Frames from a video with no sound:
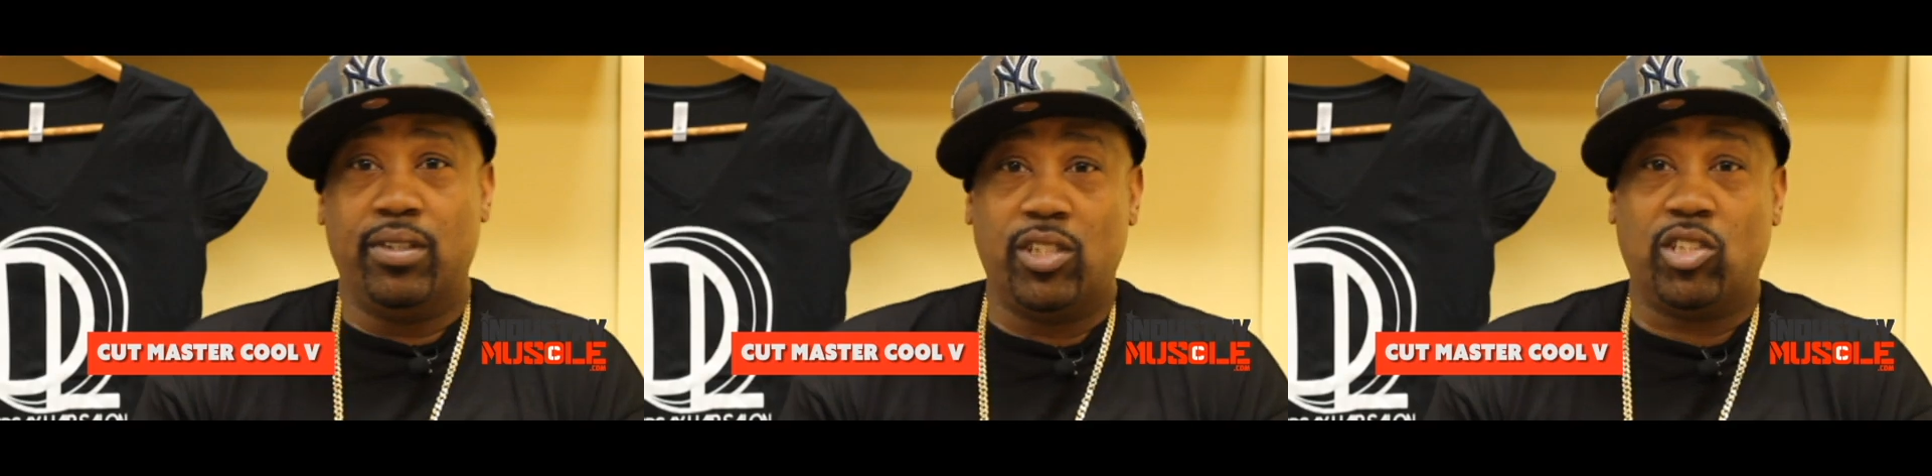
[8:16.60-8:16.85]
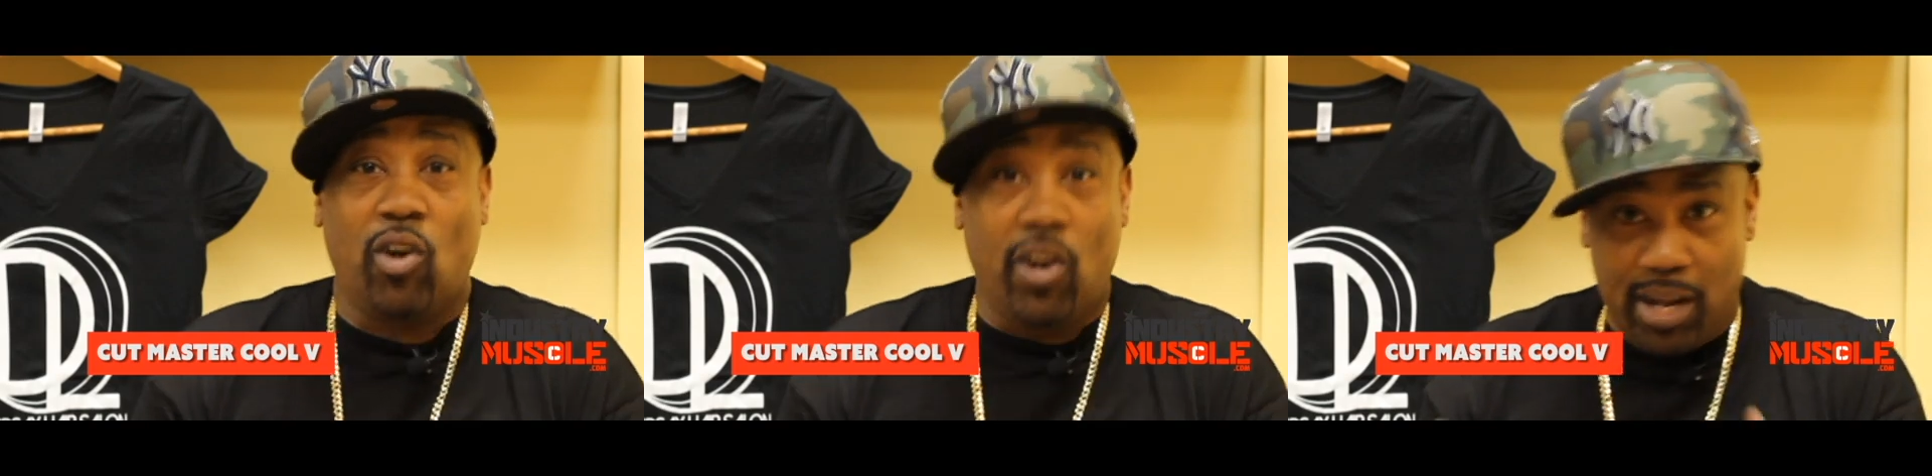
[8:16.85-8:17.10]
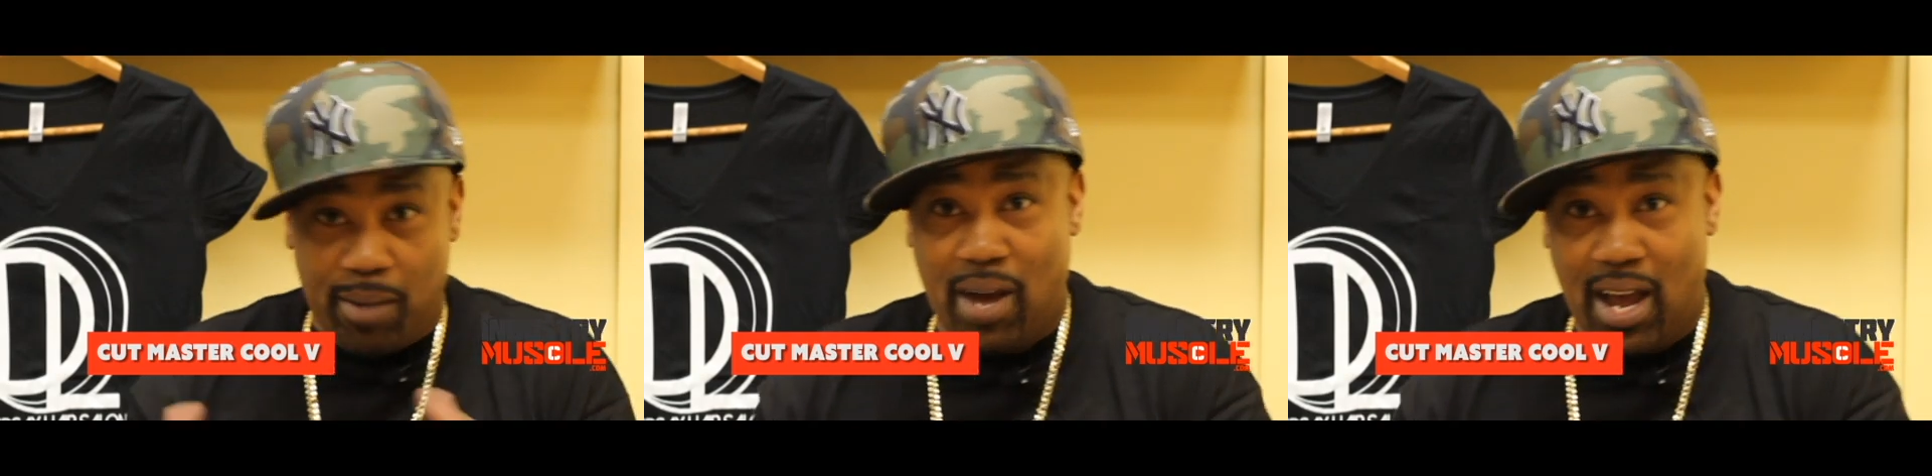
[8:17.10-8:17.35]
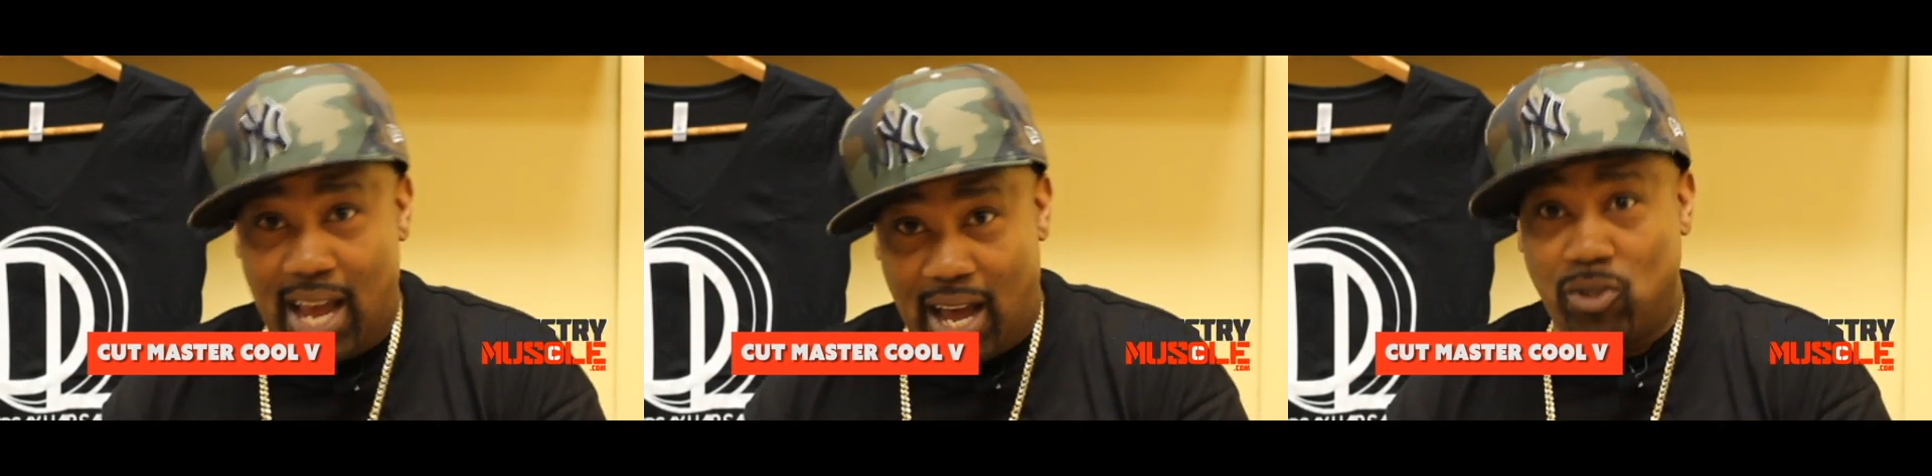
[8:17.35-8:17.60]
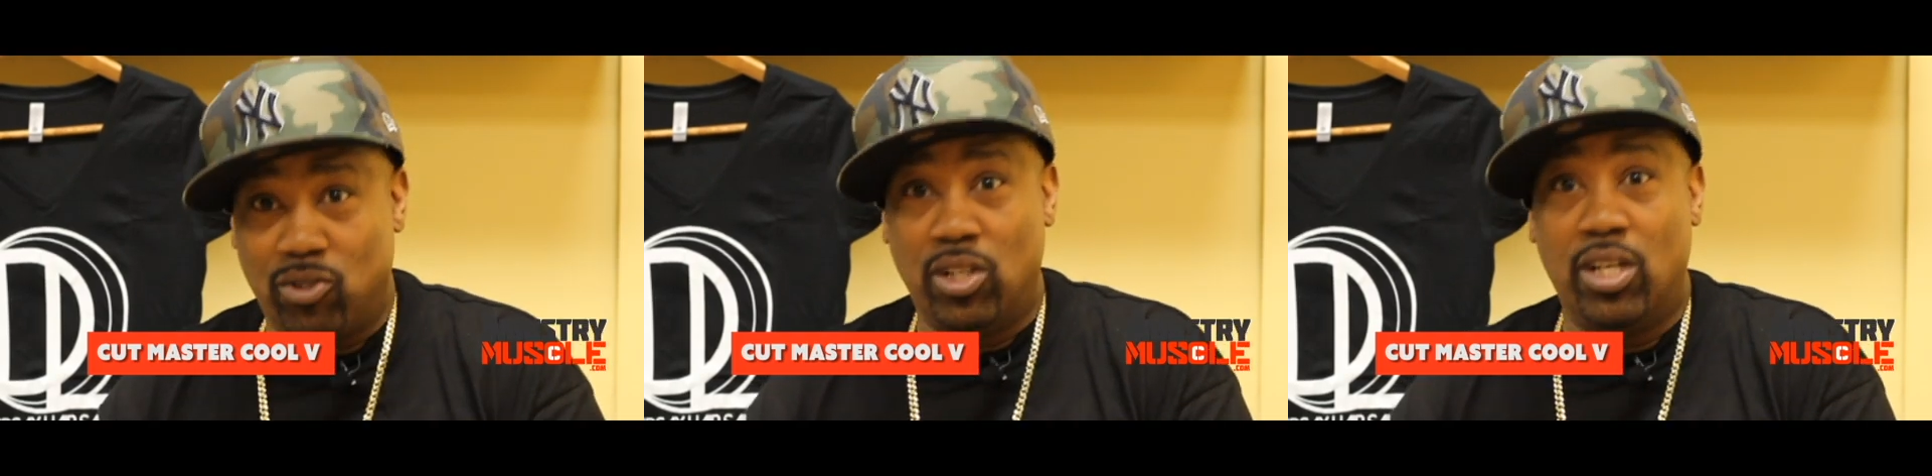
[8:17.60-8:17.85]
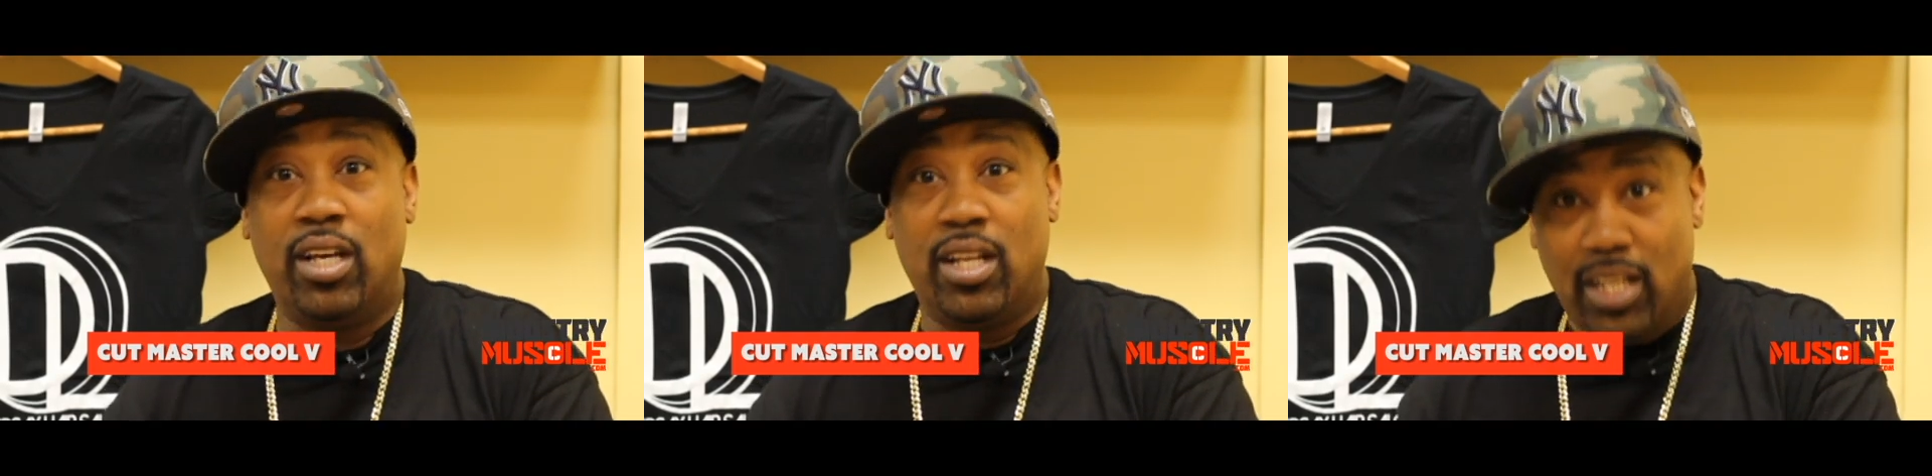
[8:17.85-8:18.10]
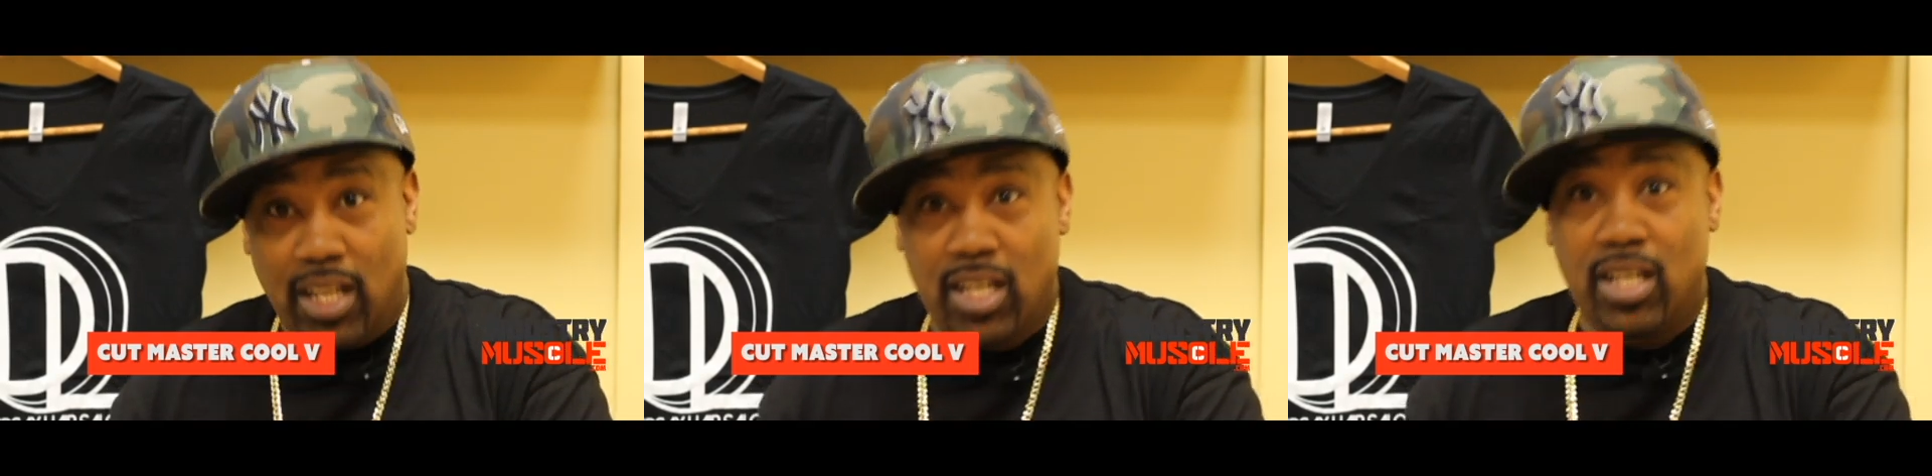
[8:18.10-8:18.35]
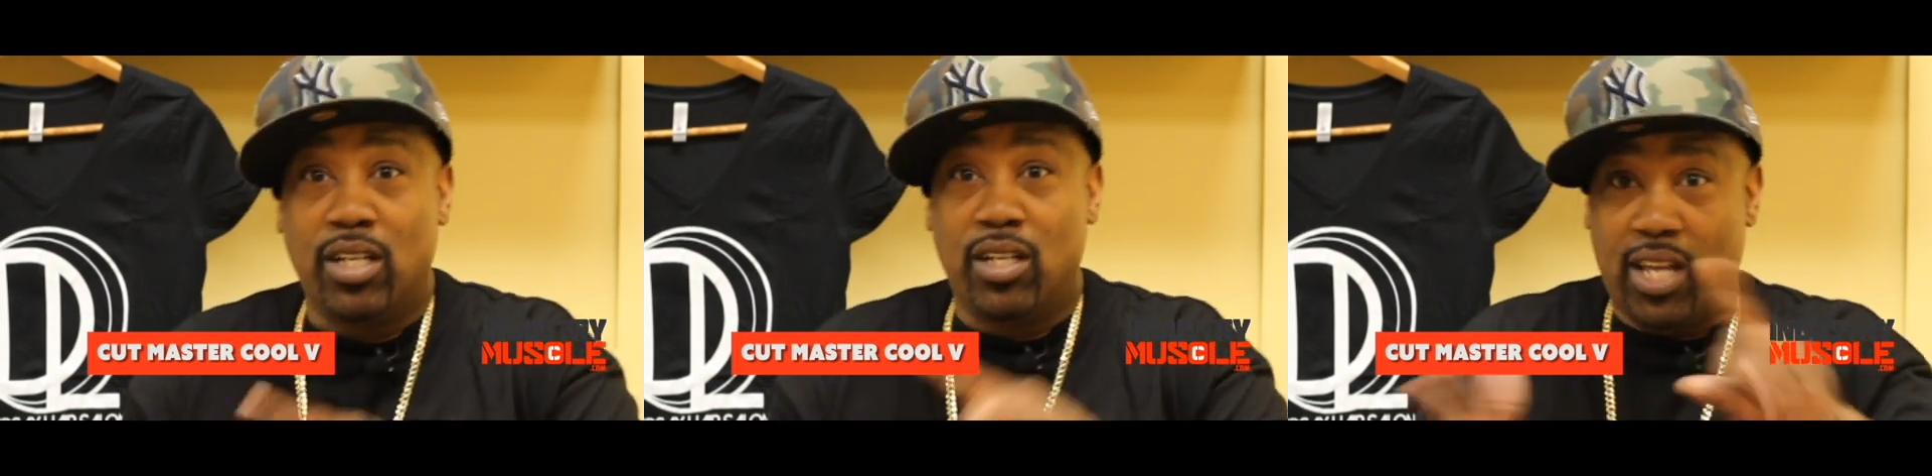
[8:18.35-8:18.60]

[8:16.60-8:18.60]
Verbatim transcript: It started at my house. Then